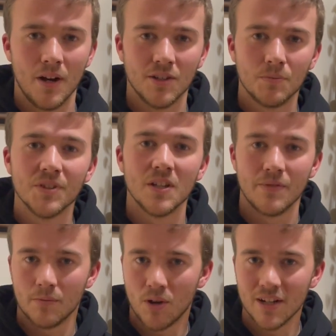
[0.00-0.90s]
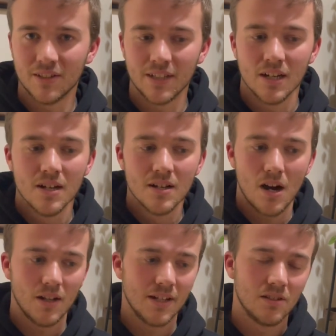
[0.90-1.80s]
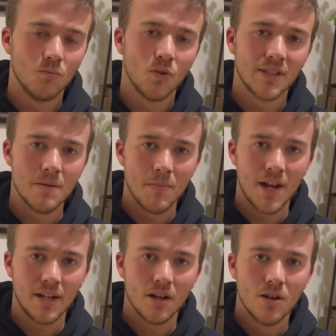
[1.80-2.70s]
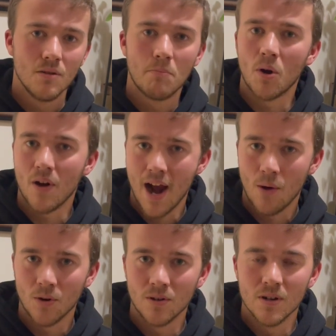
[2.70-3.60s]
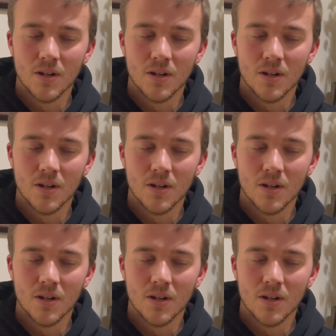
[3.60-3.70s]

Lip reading: specific pricing, I'll ask them what they make per hour.